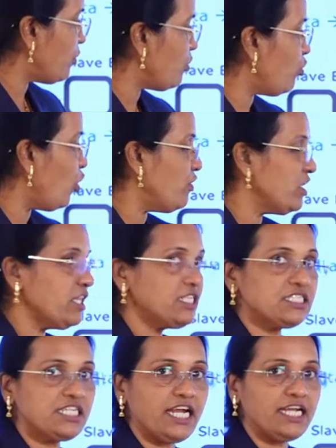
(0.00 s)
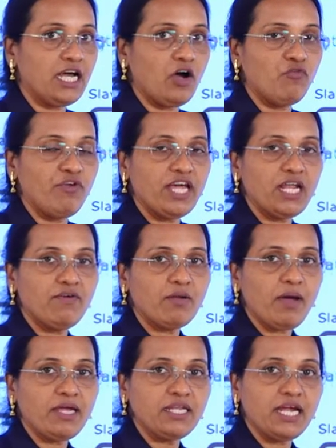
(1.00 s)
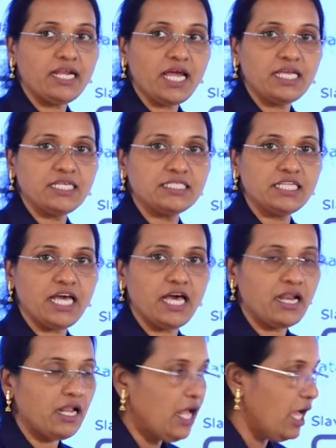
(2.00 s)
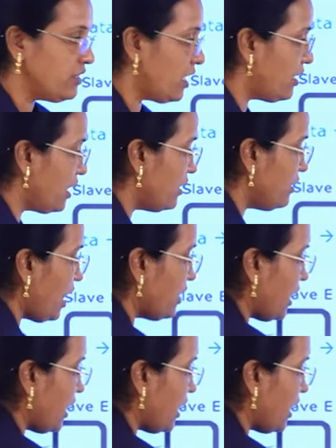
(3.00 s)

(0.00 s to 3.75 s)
be moving this data. Wherever my data is there, that in that